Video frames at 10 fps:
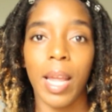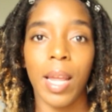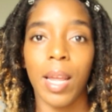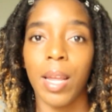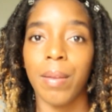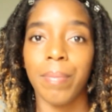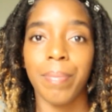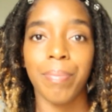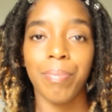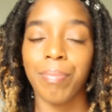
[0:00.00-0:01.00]
And
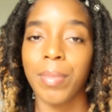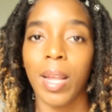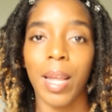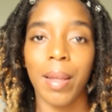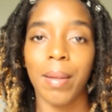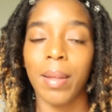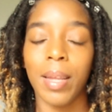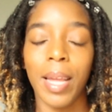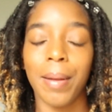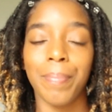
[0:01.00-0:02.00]

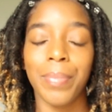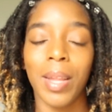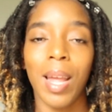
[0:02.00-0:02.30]
yeah.